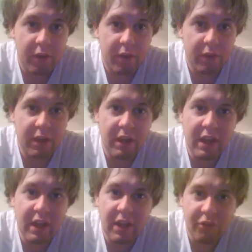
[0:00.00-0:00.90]
the
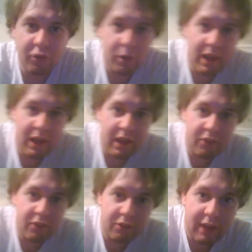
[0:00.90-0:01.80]
key issue
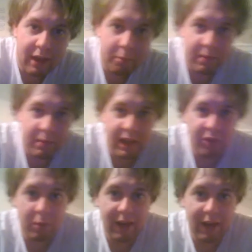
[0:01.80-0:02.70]
is that
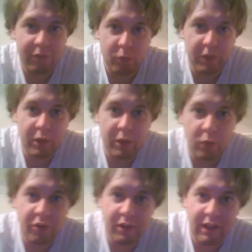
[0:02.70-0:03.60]
players will have to
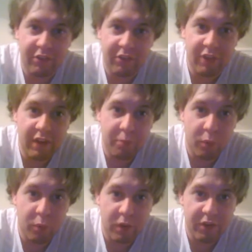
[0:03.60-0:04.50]
reload to the last save
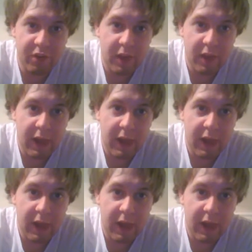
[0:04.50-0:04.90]
point,